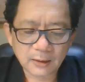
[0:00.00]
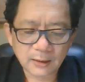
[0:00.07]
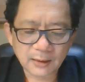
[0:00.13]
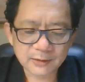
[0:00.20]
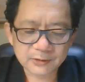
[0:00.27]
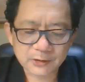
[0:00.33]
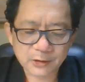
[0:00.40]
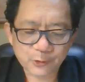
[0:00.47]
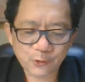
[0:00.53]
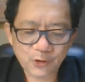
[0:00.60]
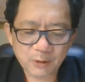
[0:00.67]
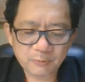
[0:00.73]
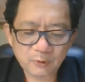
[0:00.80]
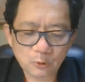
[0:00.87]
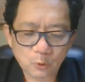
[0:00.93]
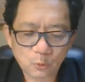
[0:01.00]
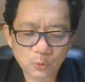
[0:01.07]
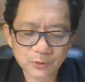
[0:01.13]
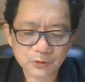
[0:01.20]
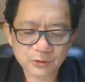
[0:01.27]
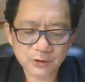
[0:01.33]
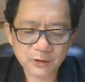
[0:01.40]
a scribe
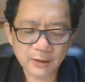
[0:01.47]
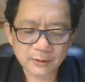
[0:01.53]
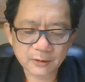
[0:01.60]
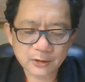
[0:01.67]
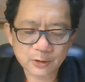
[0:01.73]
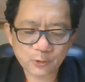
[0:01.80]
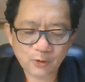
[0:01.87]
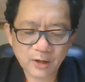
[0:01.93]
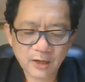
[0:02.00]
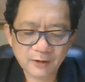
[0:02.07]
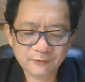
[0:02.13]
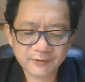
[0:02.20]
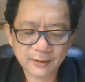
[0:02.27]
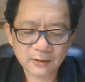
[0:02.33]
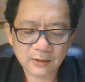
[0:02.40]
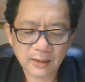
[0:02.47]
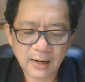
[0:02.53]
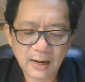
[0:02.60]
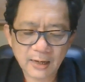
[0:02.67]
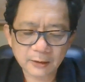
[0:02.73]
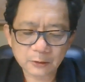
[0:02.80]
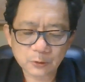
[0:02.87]
would then carve it
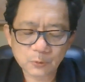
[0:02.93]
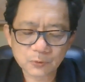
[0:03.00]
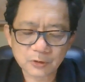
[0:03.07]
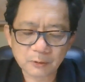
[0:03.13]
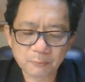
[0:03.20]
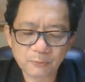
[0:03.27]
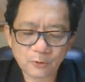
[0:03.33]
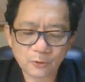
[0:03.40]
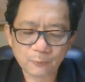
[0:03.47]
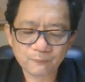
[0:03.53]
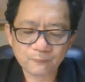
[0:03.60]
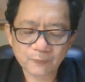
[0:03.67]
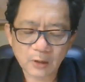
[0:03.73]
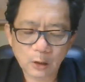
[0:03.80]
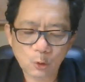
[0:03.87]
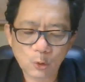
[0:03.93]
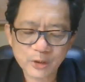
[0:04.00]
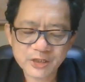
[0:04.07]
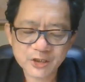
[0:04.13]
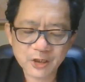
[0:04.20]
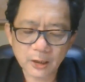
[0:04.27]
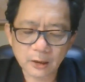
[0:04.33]
onto the bone or
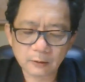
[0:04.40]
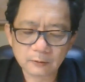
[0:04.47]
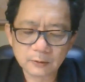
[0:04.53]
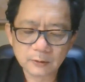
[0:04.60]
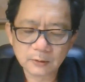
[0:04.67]
shell,